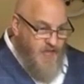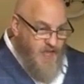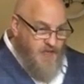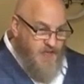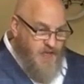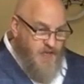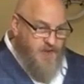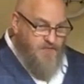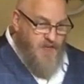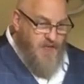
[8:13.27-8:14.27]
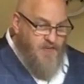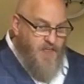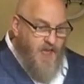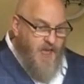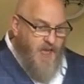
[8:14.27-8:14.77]
giving
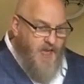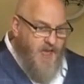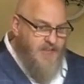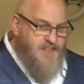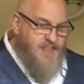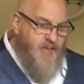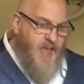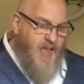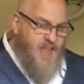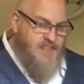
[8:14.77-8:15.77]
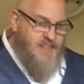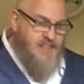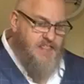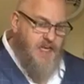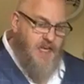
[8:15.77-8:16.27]
thanks and
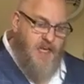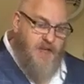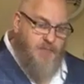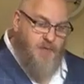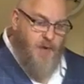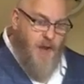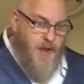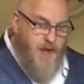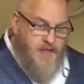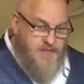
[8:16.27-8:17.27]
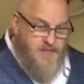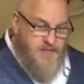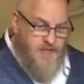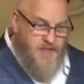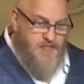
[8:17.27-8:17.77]
singing
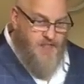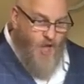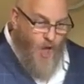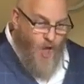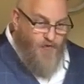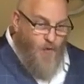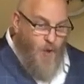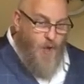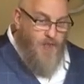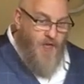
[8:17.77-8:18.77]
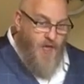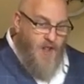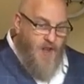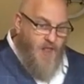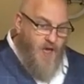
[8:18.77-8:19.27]
praises for the
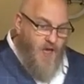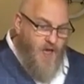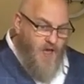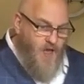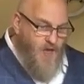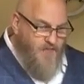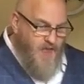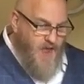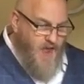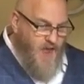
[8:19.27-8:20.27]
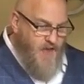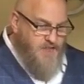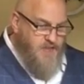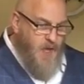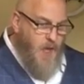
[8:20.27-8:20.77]
love
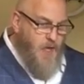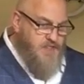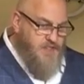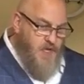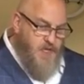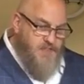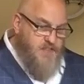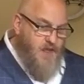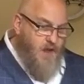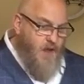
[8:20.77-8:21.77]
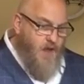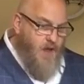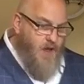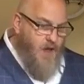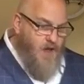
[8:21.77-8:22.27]
that calls us
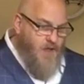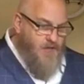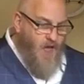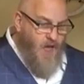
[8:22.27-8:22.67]
on